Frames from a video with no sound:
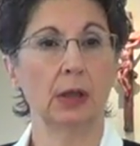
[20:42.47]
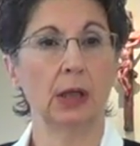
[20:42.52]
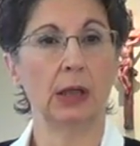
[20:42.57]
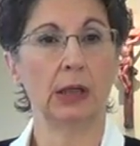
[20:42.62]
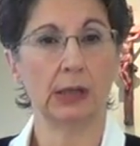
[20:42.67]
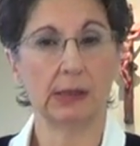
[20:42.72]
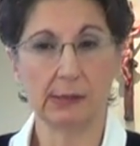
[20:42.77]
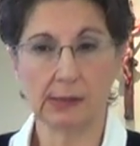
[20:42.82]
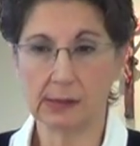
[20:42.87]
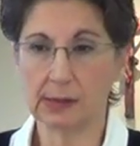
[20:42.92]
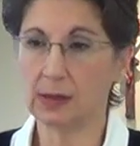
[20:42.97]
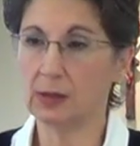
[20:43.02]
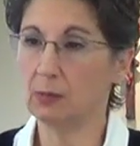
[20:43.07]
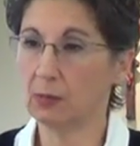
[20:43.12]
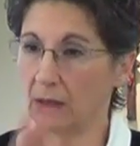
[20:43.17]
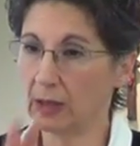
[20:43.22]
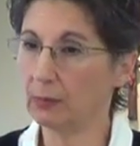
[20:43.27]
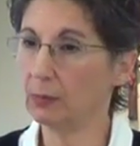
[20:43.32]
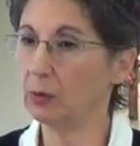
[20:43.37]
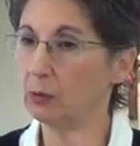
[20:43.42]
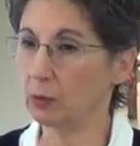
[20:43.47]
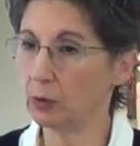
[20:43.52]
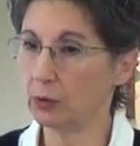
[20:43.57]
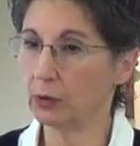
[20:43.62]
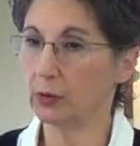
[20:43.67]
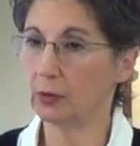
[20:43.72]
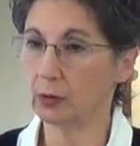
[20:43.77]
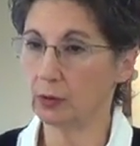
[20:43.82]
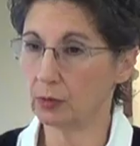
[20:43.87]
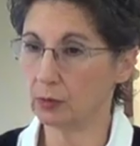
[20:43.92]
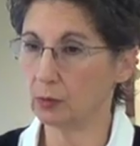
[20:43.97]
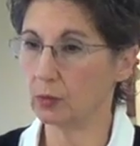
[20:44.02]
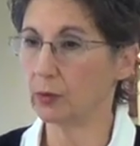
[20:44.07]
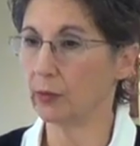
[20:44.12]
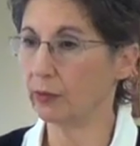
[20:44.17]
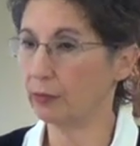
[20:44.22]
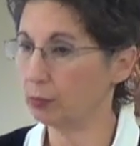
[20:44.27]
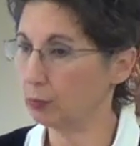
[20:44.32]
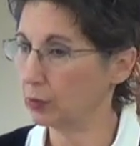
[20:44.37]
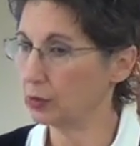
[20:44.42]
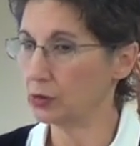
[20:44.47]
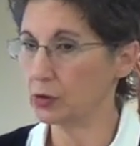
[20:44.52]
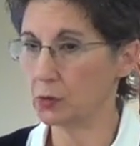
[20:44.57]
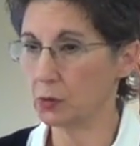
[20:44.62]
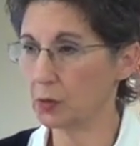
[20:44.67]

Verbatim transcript: I can see maybe where you were, what